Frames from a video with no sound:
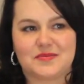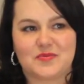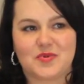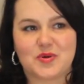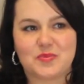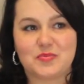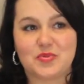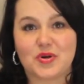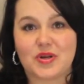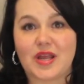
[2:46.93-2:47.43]

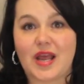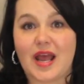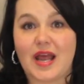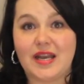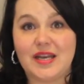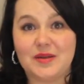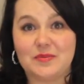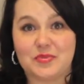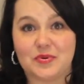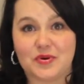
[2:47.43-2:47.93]
One book,
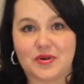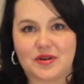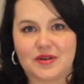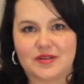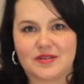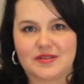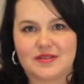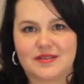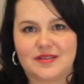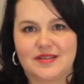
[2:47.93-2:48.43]
any book.
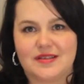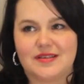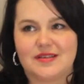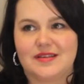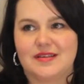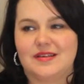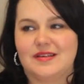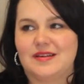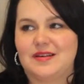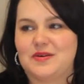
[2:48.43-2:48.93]

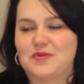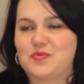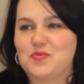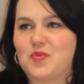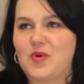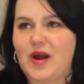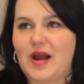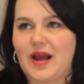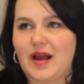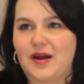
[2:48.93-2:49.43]

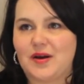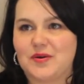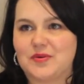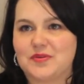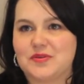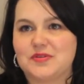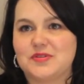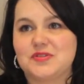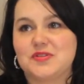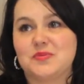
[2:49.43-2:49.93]
Wow,
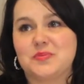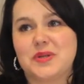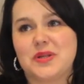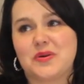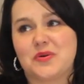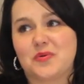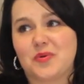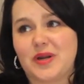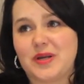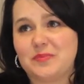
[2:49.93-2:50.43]
there's so many
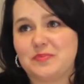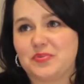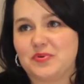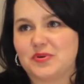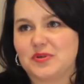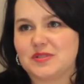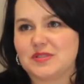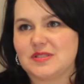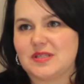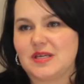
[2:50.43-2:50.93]
great
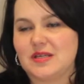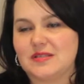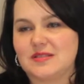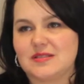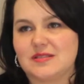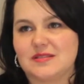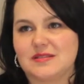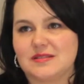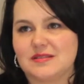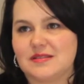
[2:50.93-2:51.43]
books.
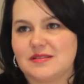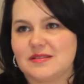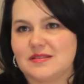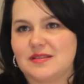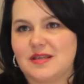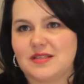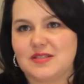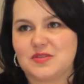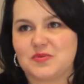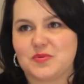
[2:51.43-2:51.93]
That's
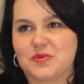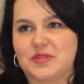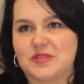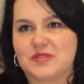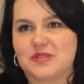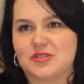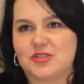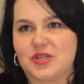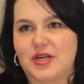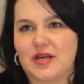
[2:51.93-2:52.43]
really
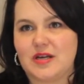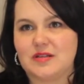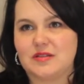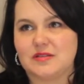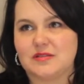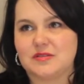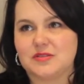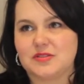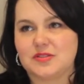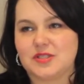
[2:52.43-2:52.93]
the
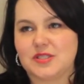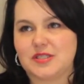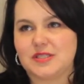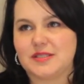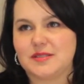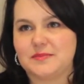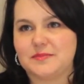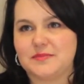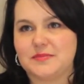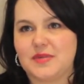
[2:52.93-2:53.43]
challenge.
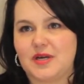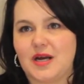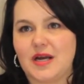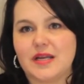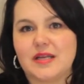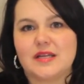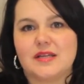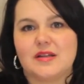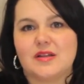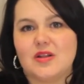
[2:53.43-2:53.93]

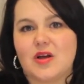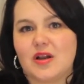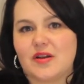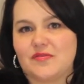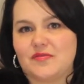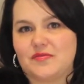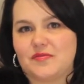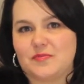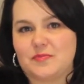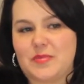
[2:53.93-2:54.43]
I get a lot
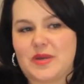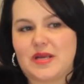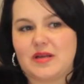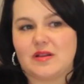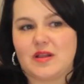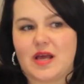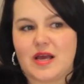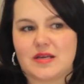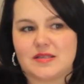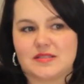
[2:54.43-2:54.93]
of
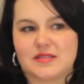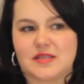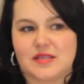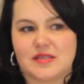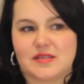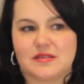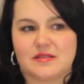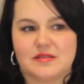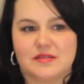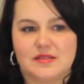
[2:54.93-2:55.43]
mail
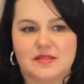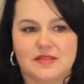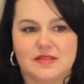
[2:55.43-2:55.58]
asking